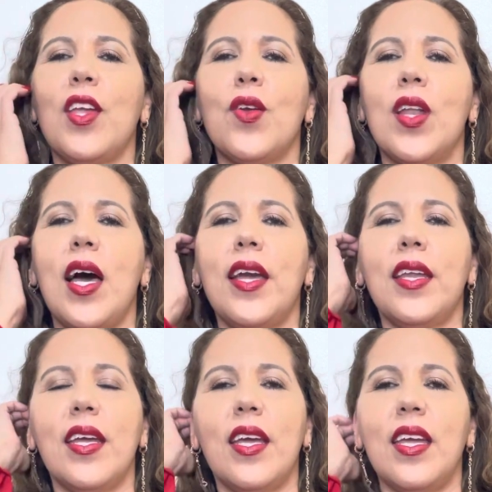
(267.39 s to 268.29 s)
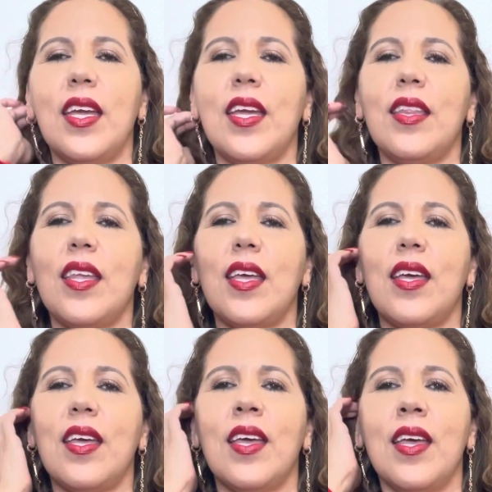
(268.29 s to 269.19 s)
your light in
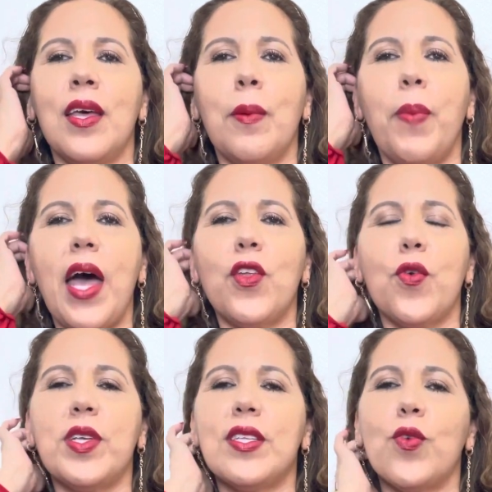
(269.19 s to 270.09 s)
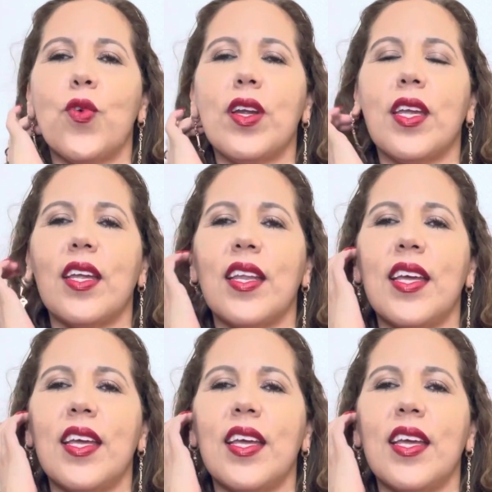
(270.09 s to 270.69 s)
the bathroom is not working.